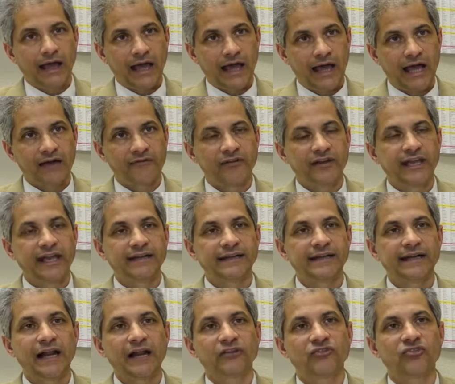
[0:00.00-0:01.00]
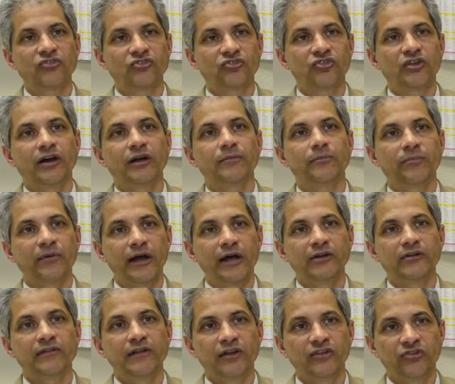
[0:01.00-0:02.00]
have a gait analysis done prior
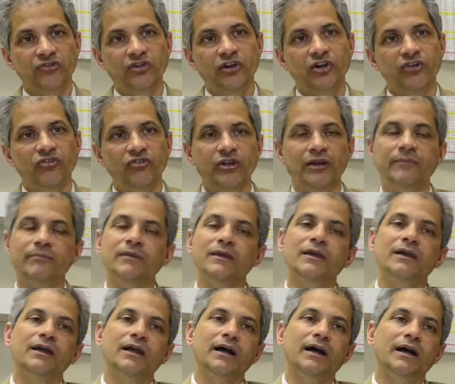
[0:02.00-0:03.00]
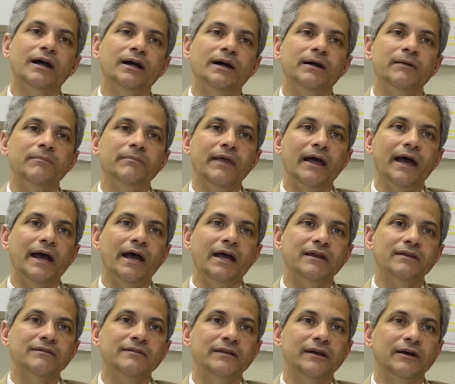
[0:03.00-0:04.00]
to their surgery at
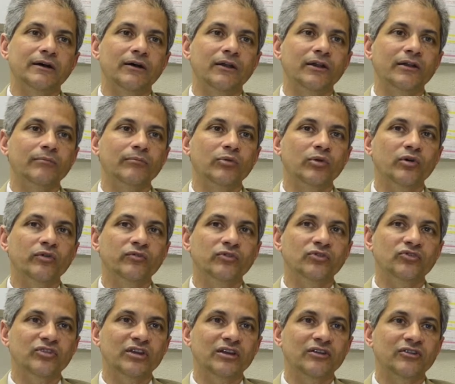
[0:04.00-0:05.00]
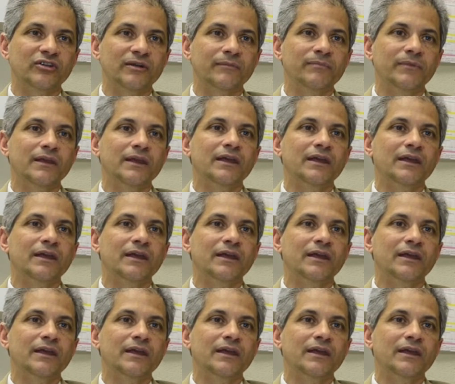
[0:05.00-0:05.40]
Holland Grandview Centre,